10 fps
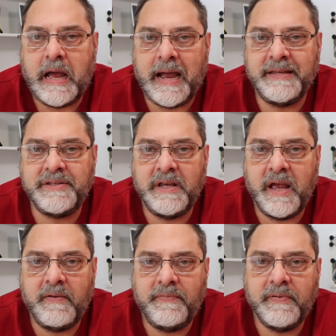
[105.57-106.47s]

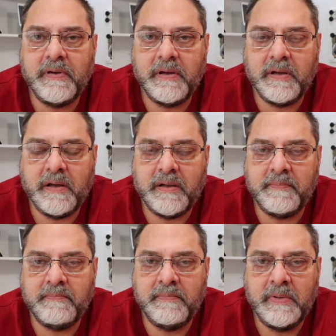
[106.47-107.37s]

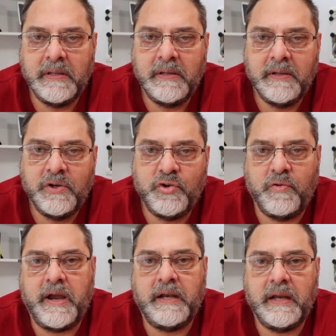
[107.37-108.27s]
ICF
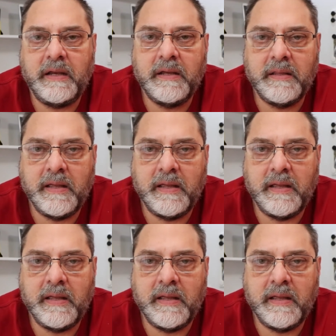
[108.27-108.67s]
training.